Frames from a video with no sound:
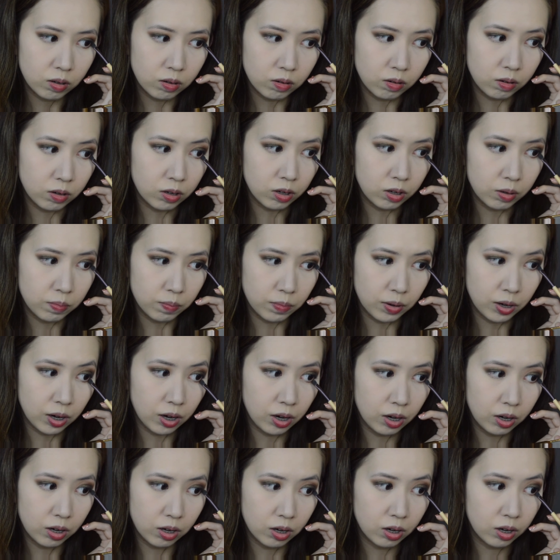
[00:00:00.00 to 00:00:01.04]
So just
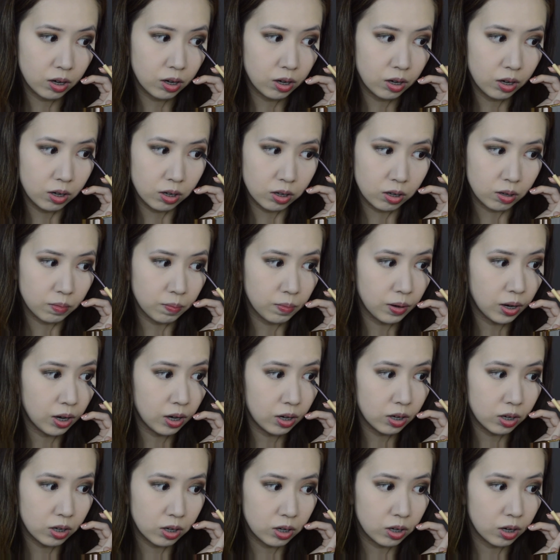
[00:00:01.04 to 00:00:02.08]
blend this
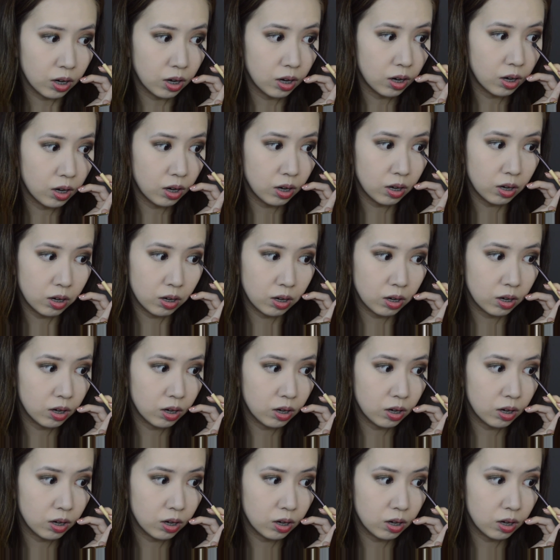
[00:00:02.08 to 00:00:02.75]
black shade